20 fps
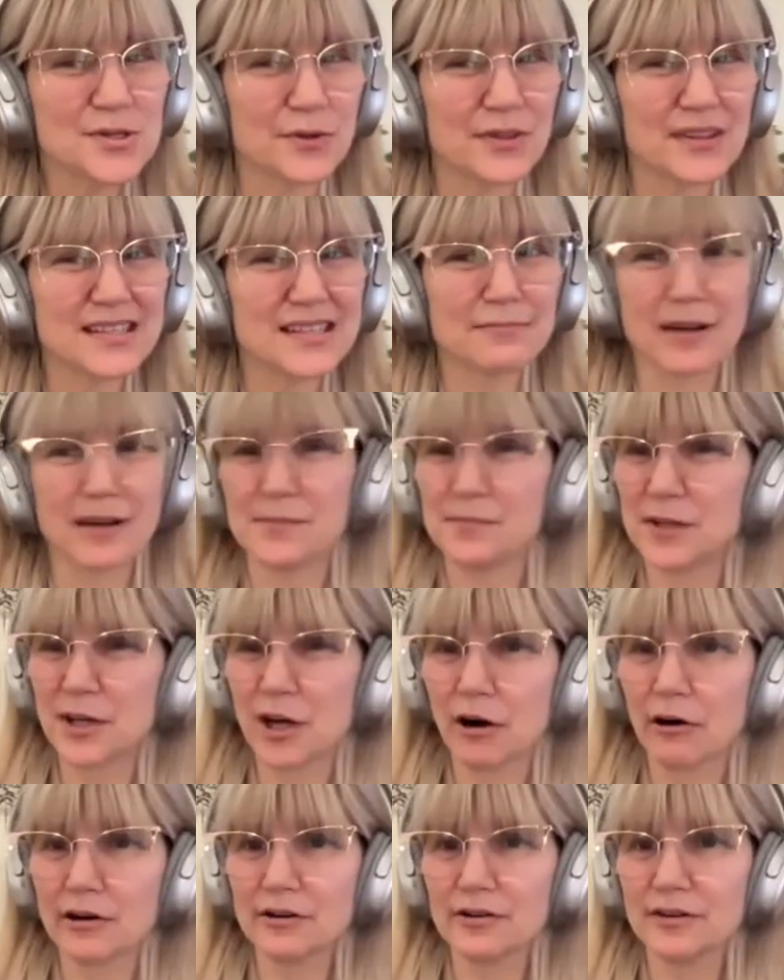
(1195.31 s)
so this might be
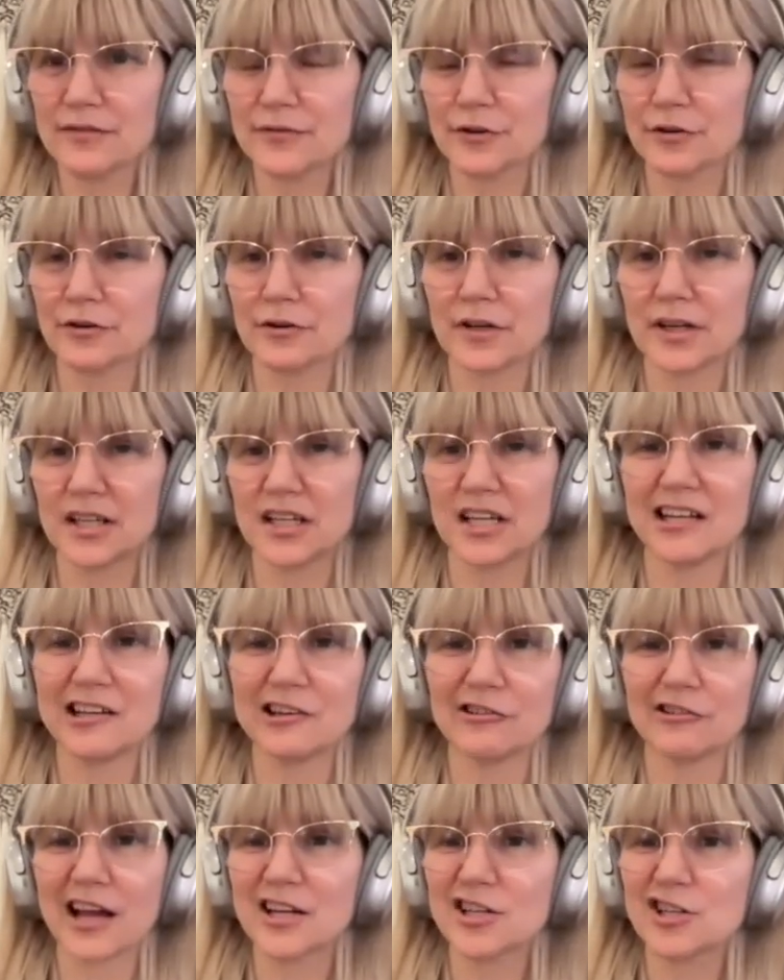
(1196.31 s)
harder if you're in
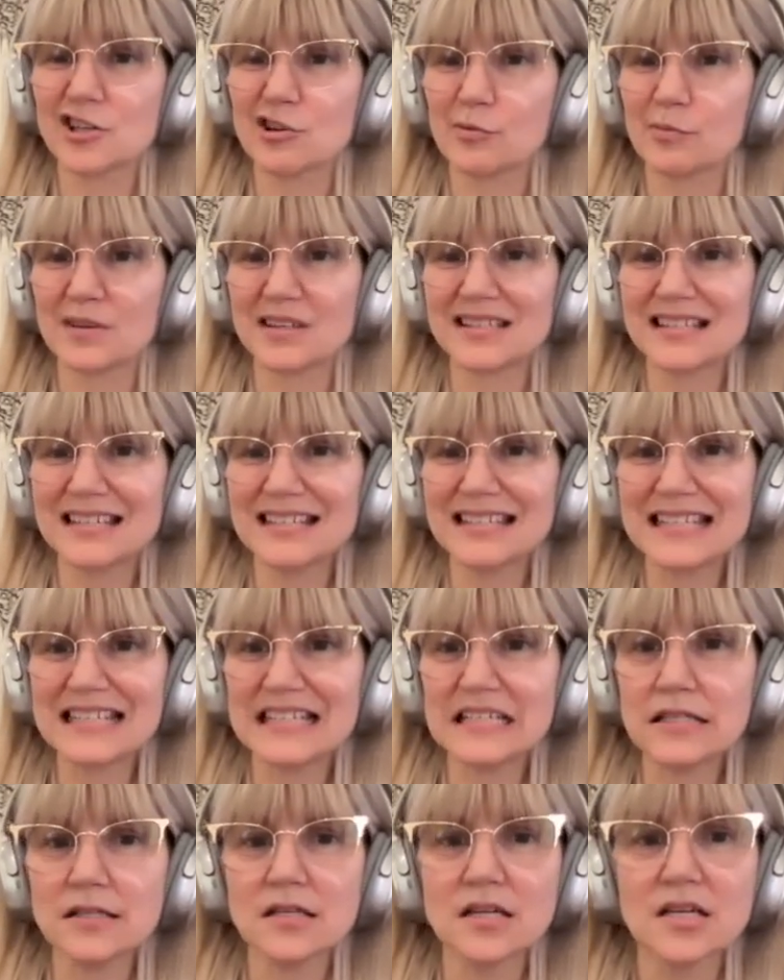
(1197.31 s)
international
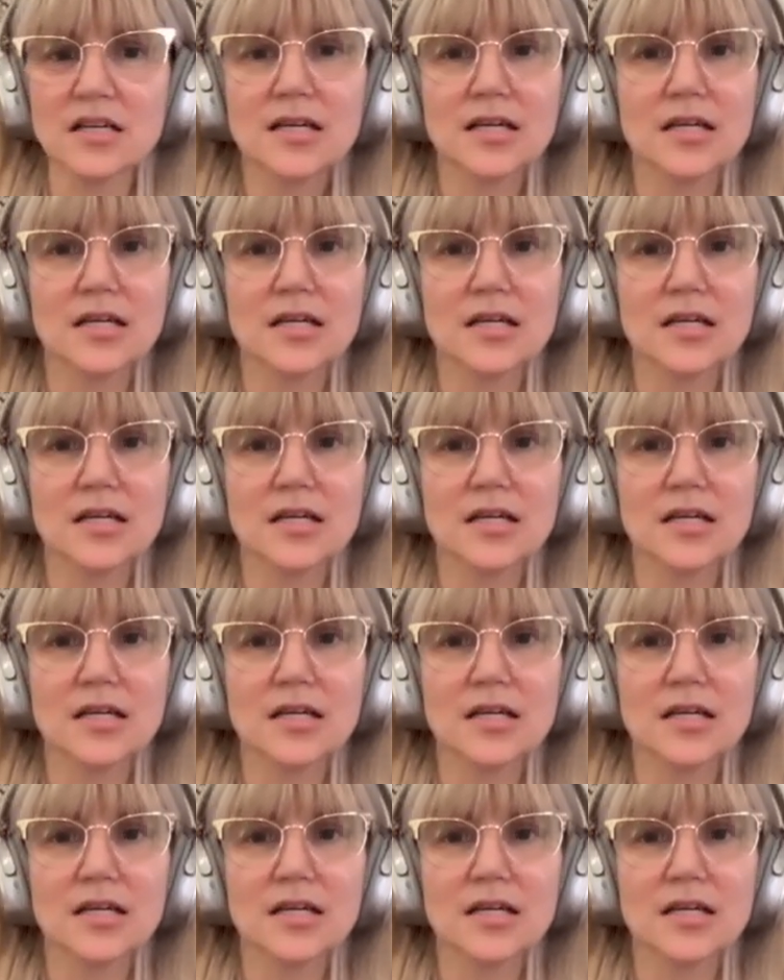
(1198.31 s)
businesses.